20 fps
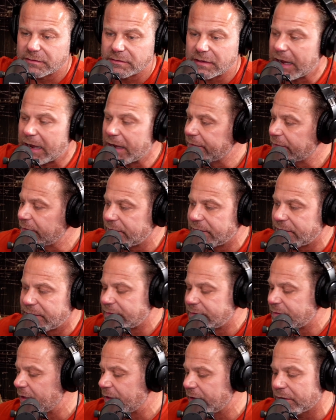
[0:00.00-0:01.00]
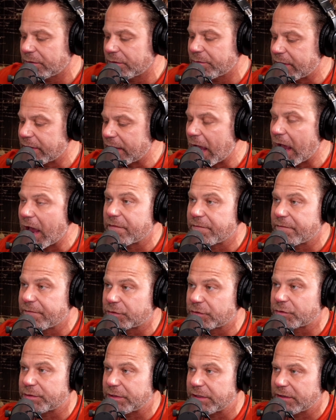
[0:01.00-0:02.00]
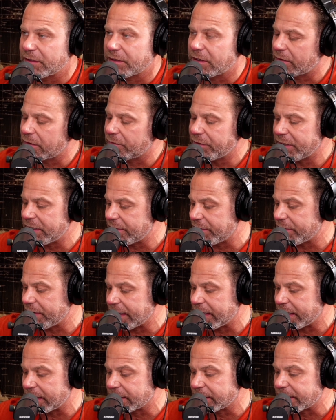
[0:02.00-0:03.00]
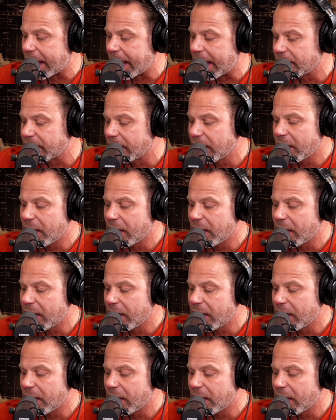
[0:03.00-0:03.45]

I tinker with everything, and we didn't even get into that.